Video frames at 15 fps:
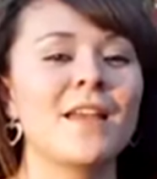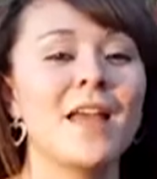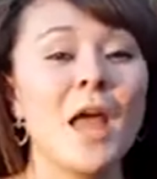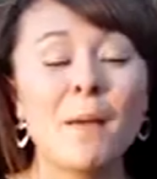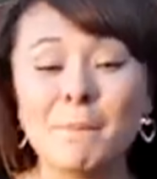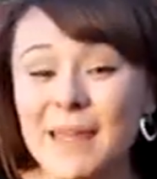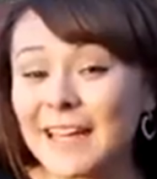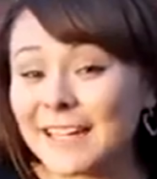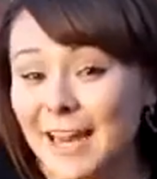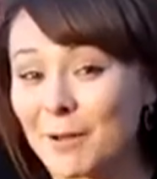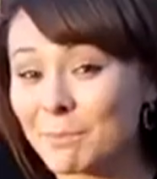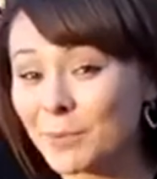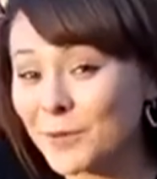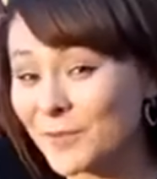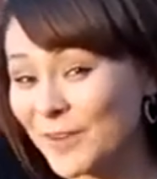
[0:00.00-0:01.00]
Mi
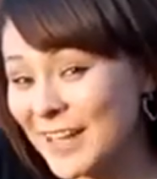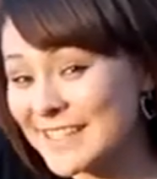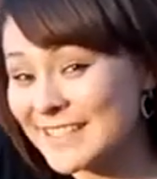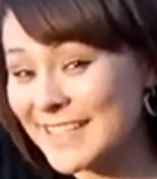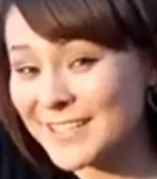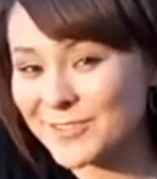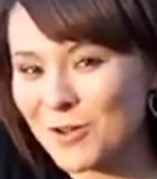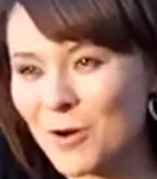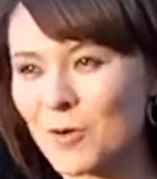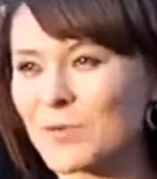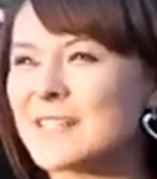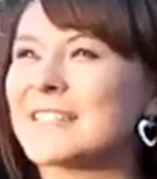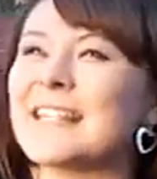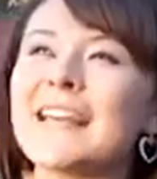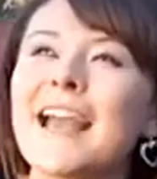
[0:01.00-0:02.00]
Grandpa Francisco
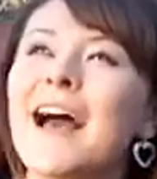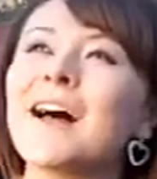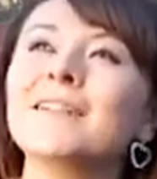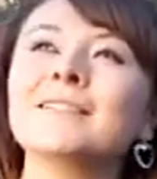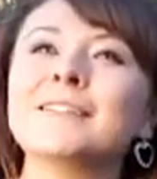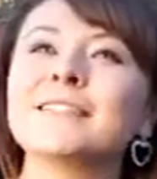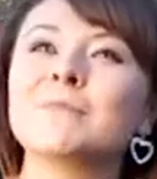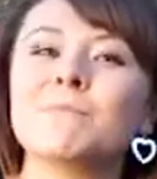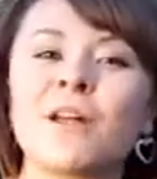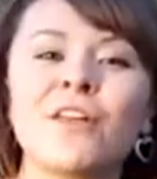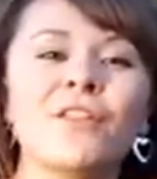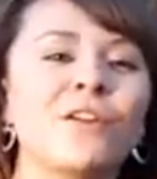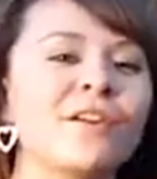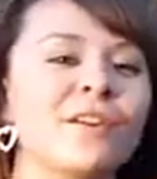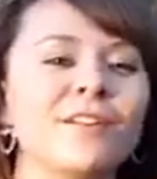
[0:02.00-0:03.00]
was the eldest
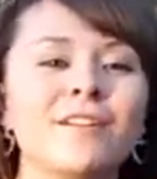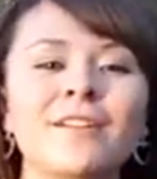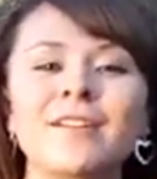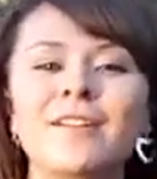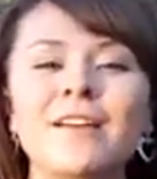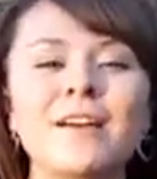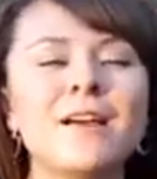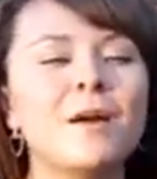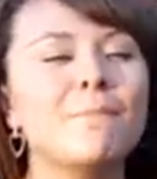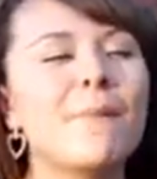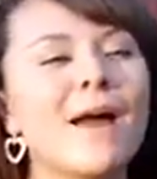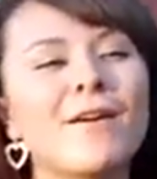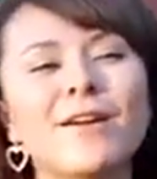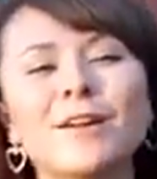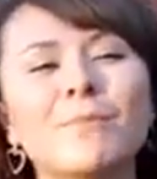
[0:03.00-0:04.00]
brother.
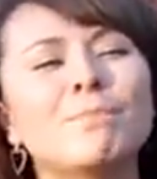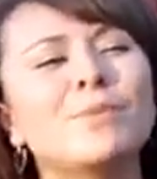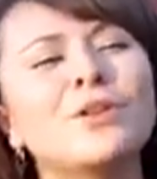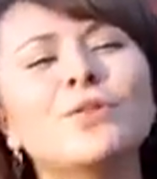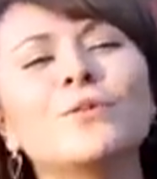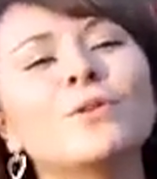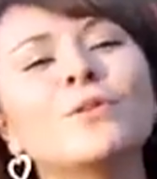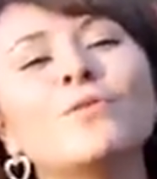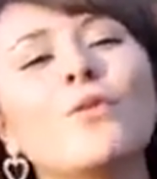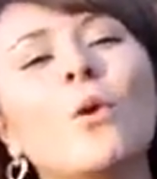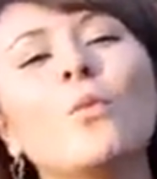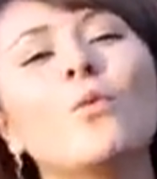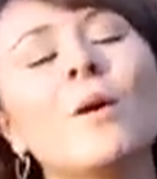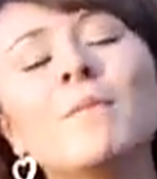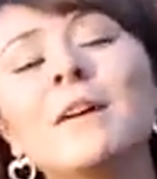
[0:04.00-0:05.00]
Married a
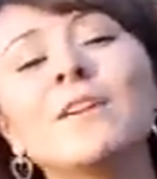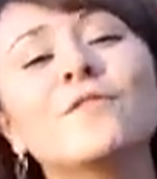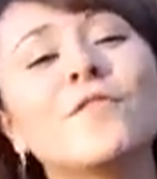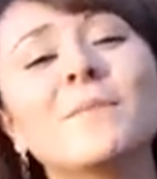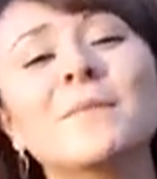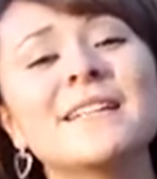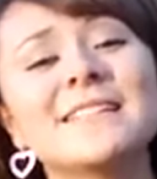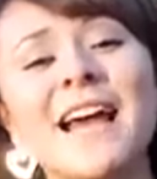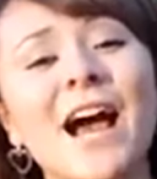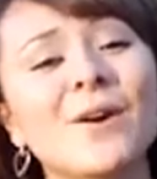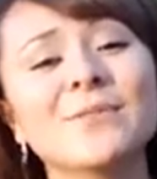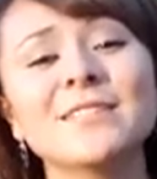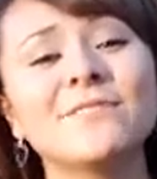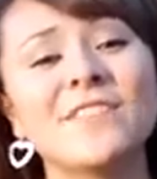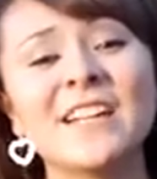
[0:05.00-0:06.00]
beautiful woman from the
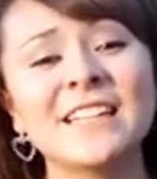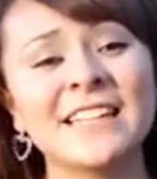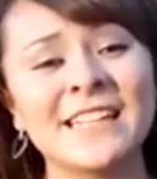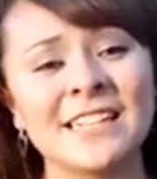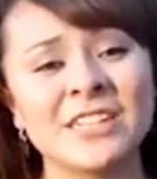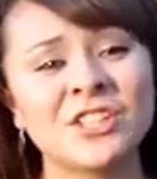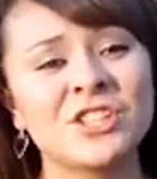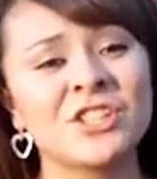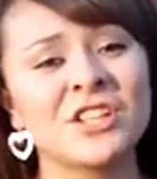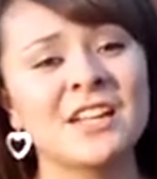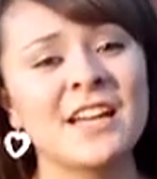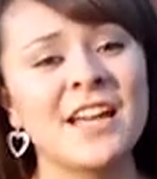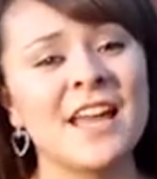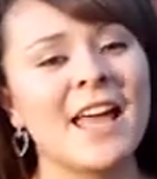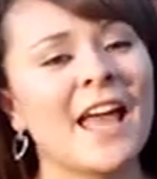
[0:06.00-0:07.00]
Taos village.
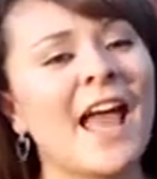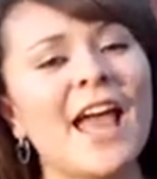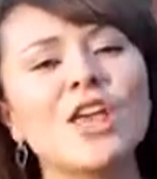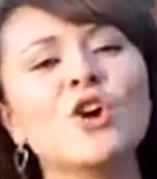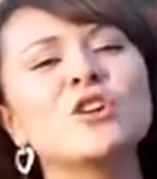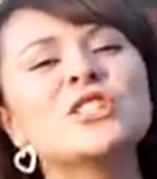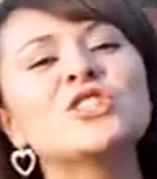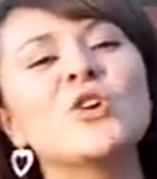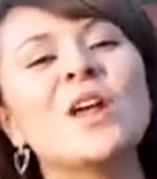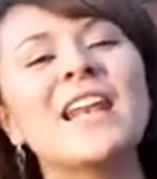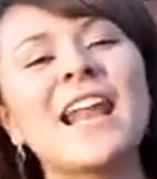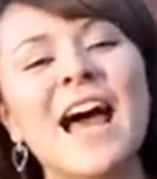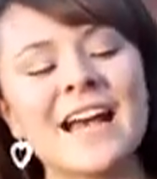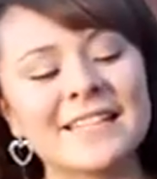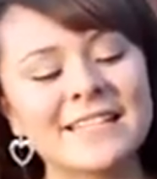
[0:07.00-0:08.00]
Ellos
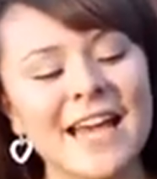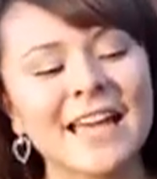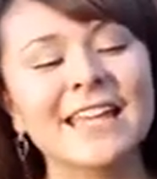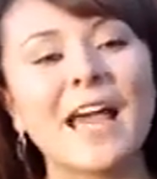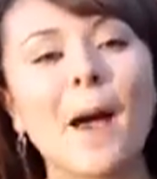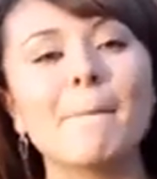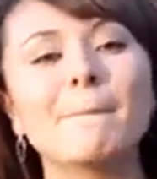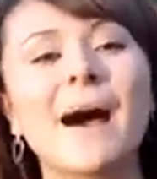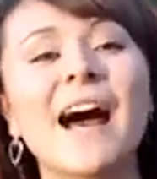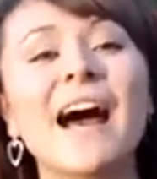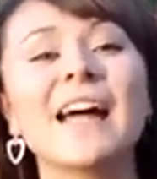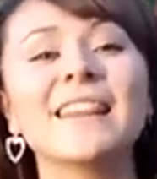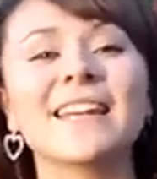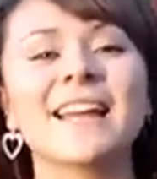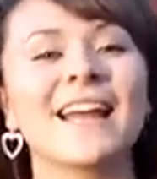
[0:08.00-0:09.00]
son la acequia
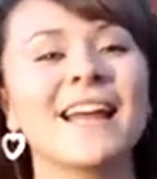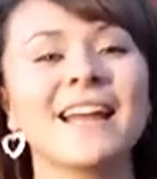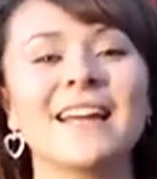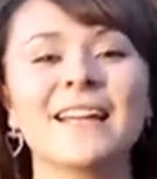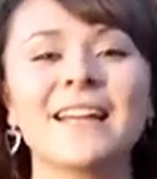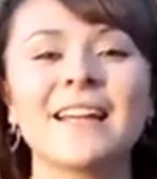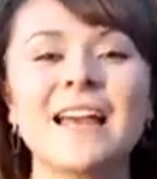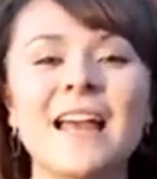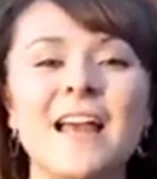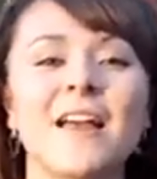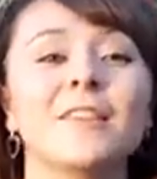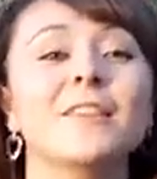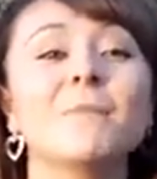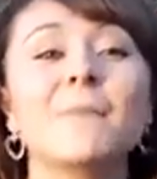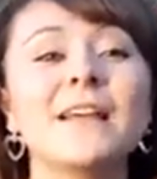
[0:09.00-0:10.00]
madre,
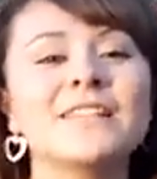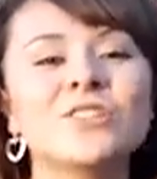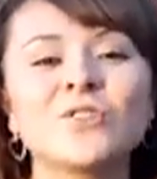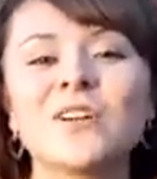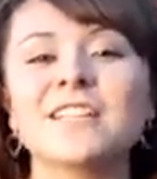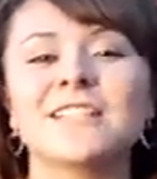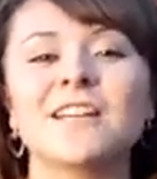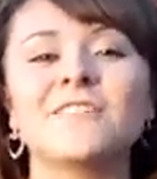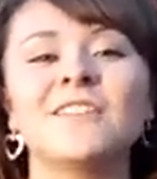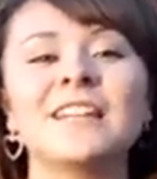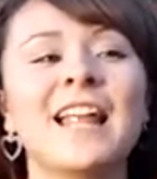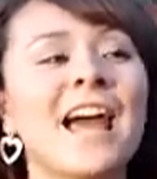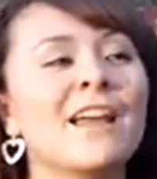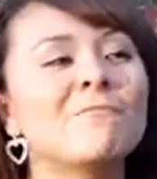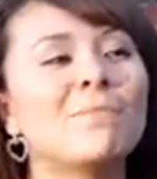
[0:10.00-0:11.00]
the main source of
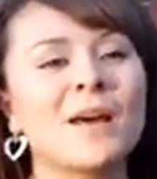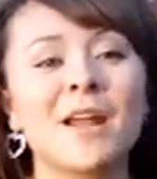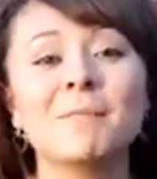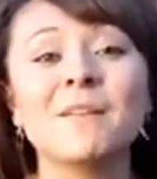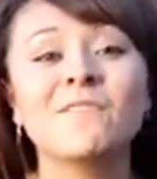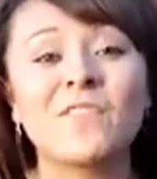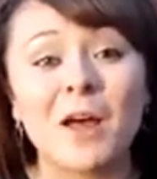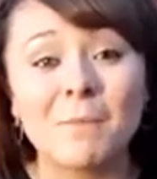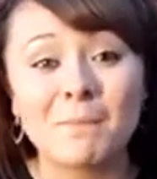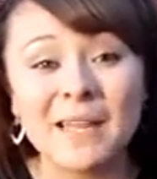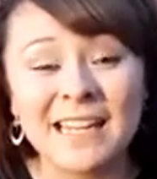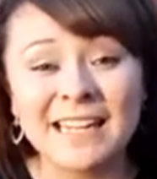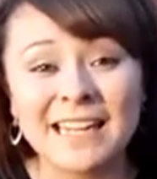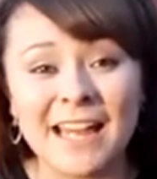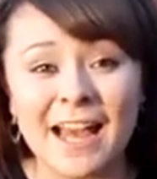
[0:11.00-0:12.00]
life para mi
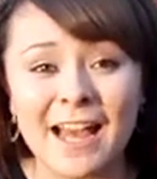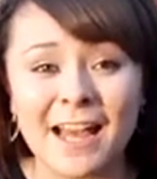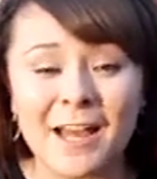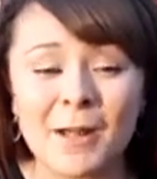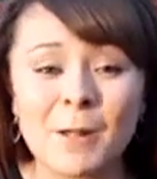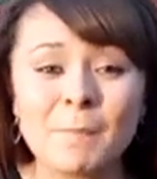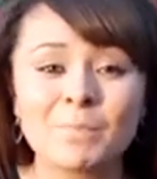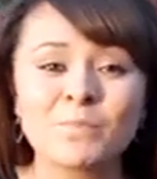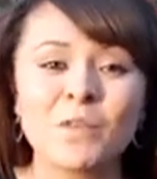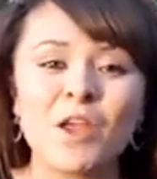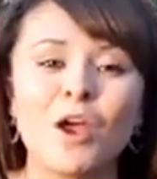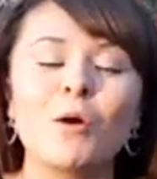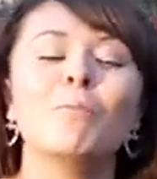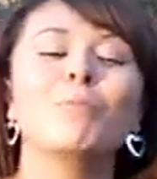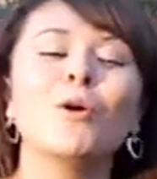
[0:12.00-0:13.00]
familia,
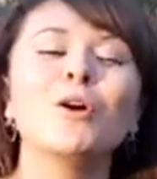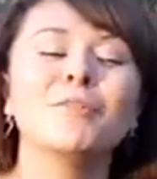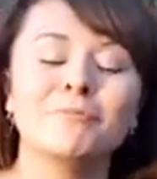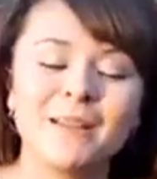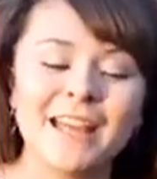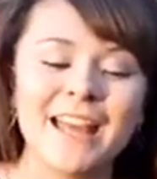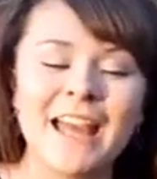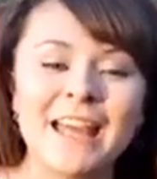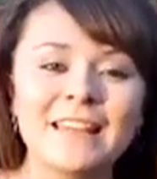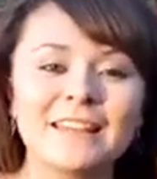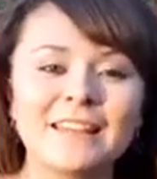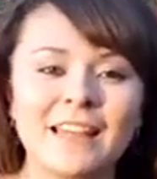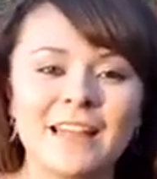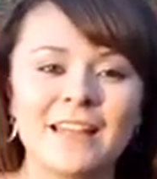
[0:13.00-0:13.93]
por mi gente.